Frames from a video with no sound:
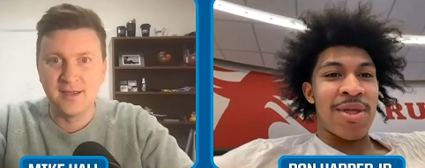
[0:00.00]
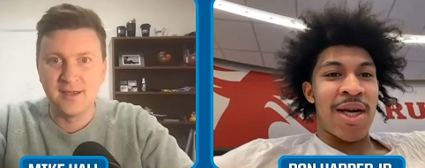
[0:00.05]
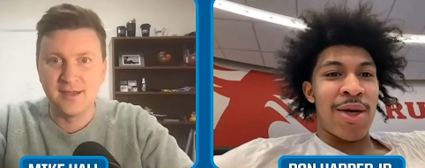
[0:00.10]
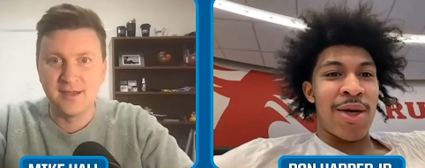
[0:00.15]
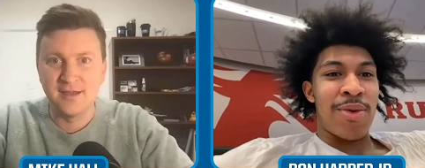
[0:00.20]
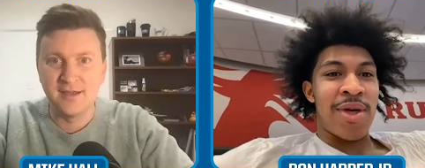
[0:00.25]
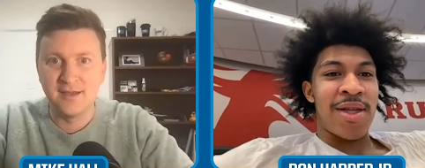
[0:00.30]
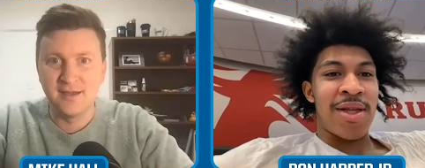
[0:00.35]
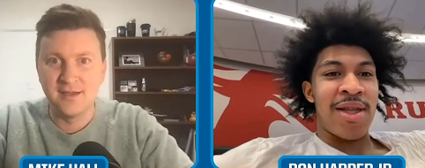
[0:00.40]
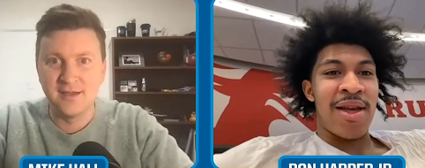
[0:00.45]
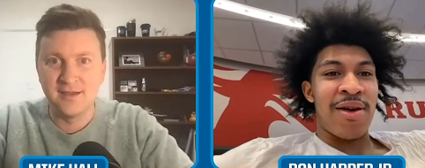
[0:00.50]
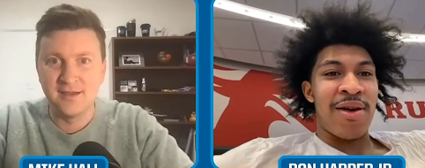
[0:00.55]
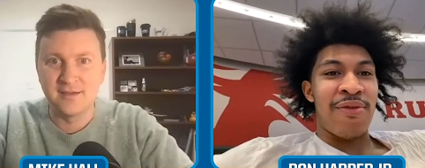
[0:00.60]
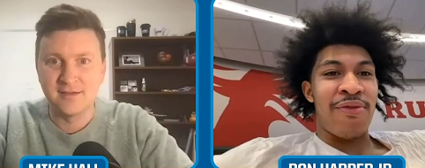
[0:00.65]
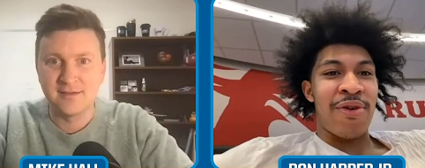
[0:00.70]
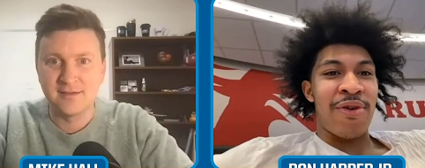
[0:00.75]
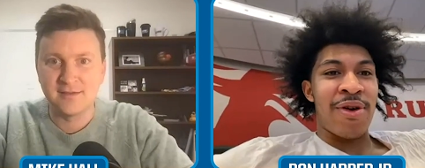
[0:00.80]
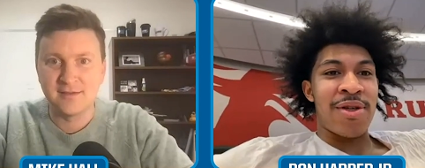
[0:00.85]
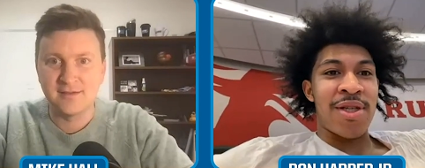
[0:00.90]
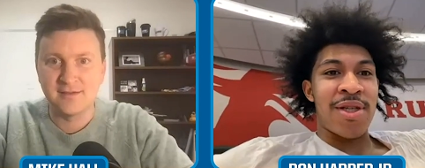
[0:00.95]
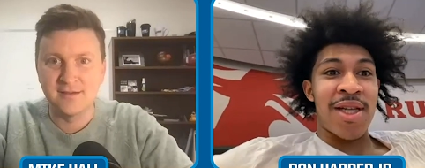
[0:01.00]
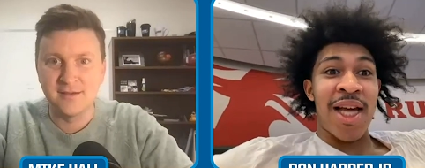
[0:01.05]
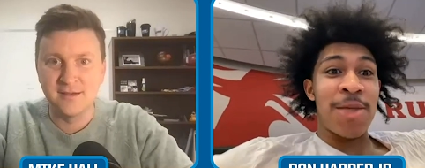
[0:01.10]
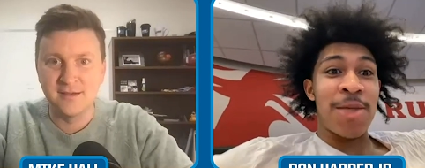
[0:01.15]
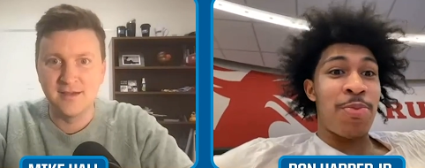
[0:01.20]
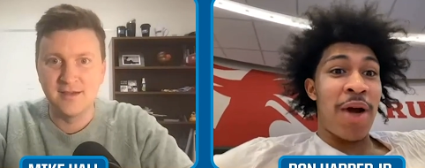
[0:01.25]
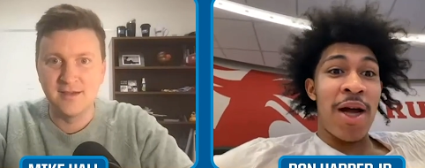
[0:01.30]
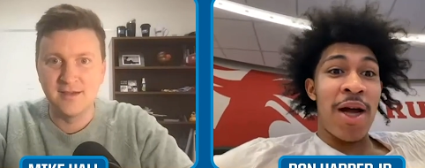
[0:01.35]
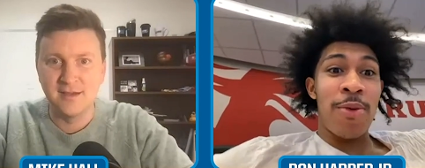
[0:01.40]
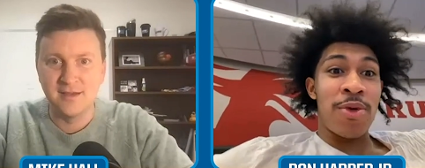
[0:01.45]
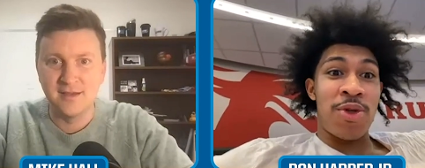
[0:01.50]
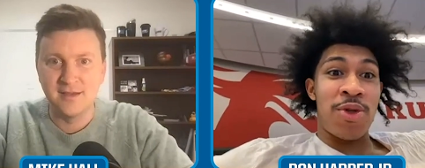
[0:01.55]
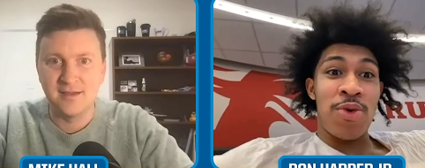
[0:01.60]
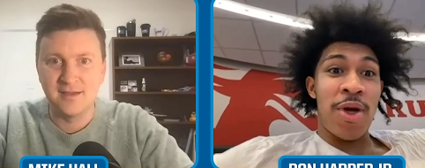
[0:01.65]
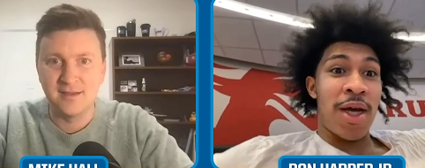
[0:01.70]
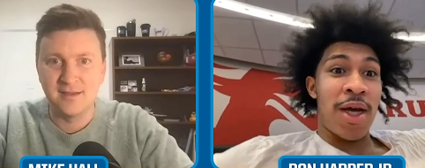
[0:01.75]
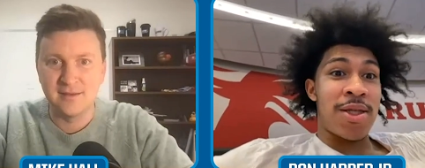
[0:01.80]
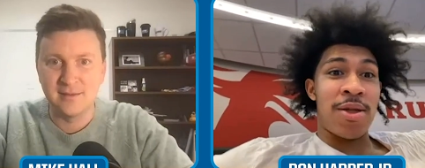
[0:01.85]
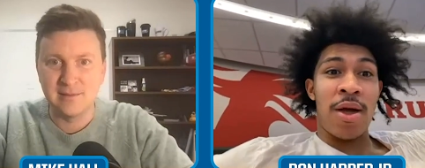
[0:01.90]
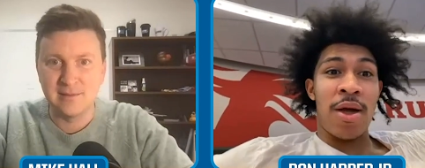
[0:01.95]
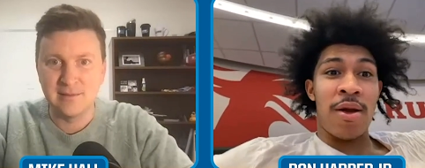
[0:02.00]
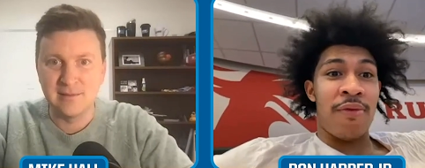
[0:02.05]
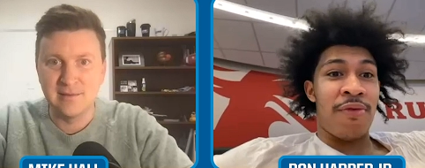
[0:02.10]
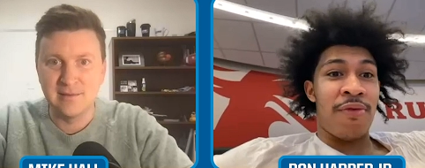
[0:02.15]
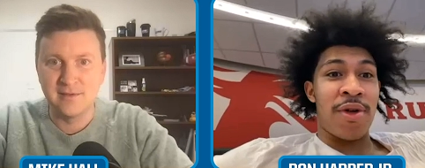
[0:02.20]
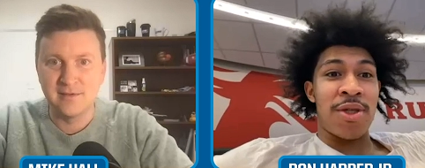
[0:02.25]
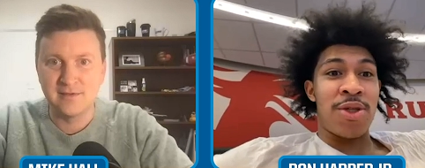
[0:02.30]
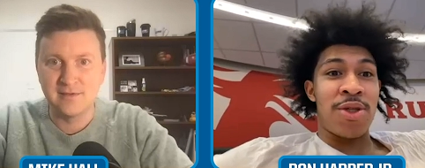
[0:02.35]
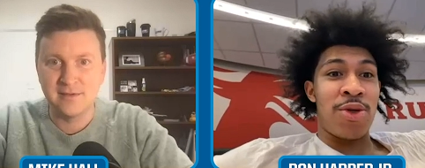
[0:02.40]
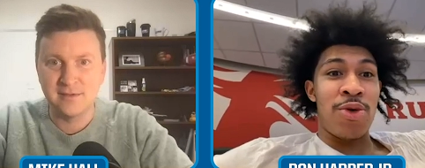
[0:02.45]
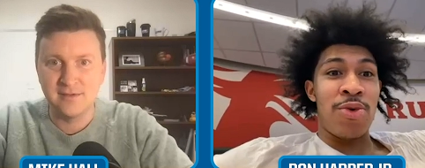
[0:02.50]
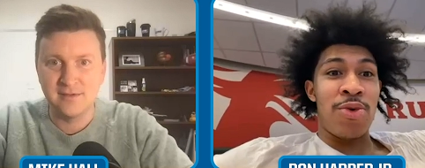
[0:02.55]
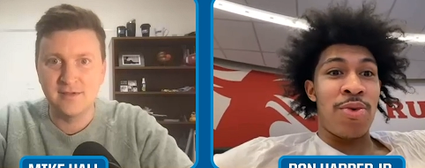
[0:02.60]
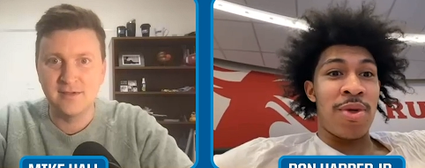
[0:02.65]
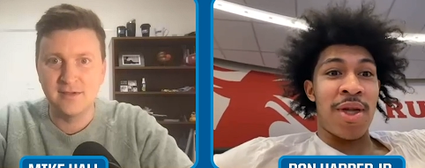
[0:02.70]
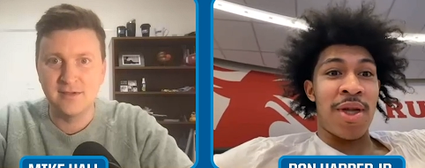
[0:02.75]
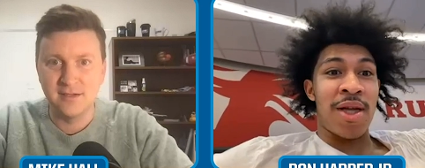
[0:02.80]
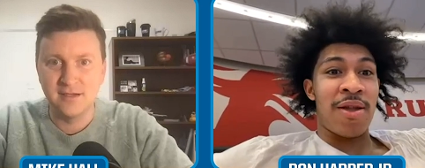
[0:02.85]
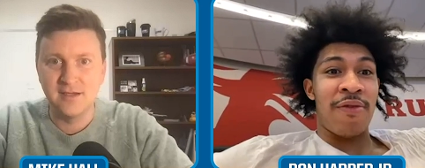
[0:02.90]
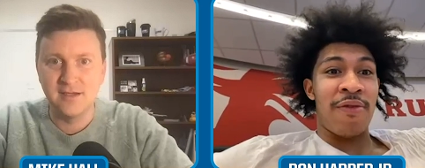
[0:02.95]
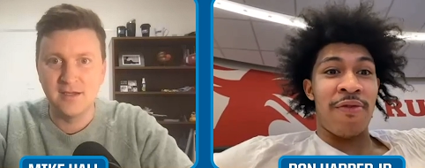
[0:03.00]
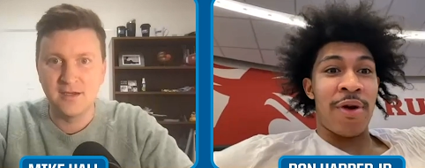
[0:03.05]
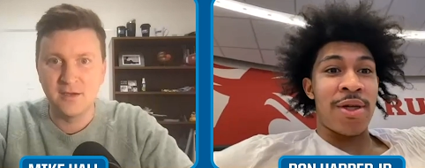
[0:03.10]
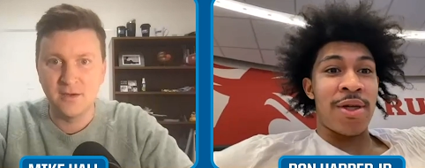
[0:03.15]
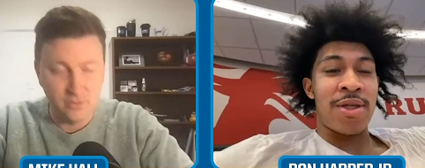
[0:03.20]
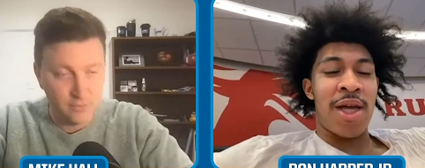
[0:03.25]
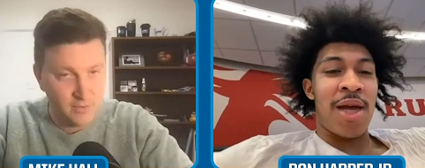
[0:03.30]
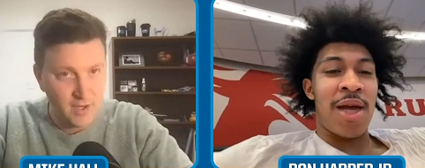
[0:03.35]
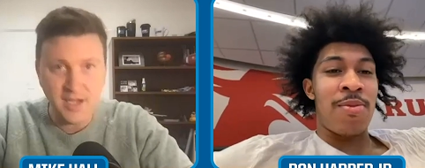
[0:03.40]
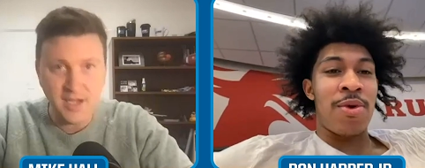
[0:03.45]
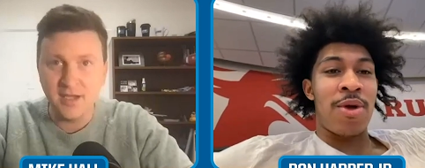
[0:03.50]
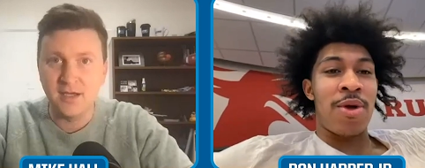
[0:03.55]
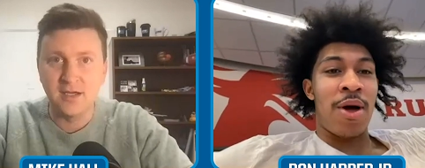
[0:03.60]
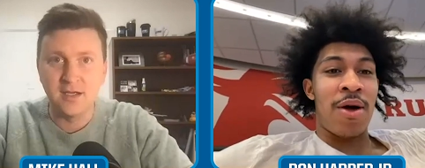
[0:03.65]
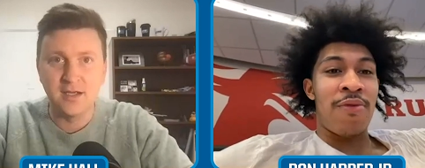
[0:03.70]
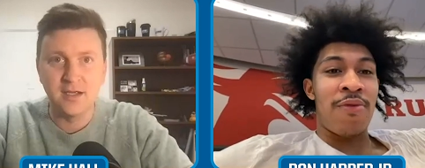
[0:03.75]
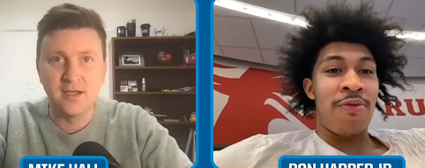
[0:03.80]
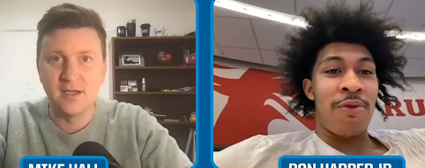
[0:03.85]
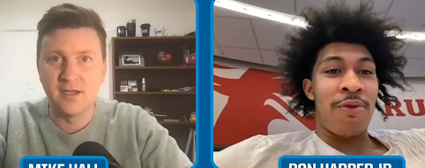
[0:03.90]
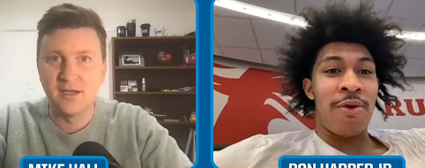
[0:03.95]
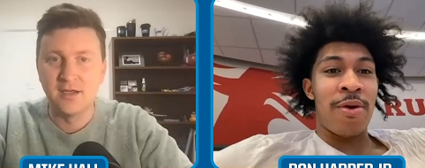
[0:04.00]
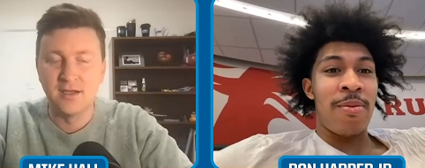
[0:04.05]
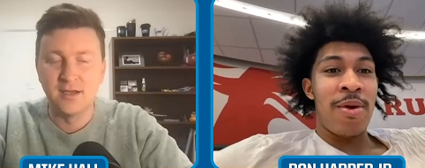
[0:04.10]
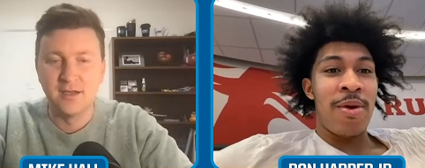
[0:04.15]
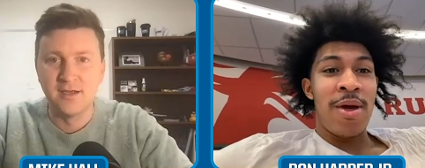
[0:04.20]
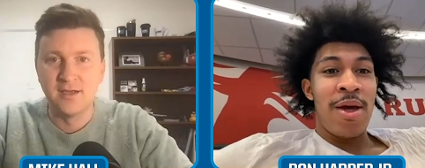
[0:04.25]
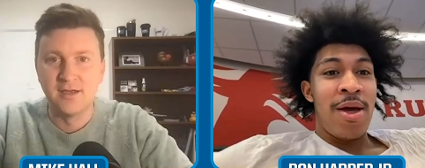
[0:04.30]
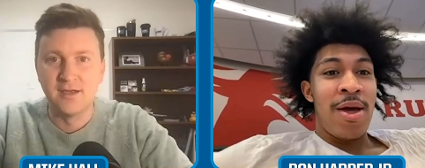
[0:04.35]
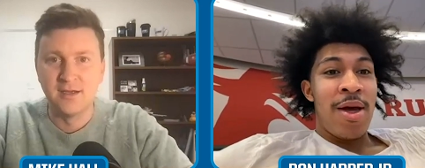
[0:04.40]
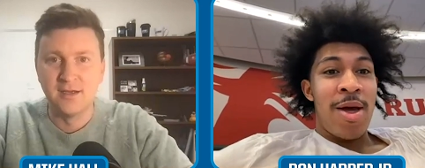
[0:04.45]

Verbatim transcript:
Speaker 1: that's kind of what I think of first, and that's probably what you guys thought of first too when like the first game you called for him.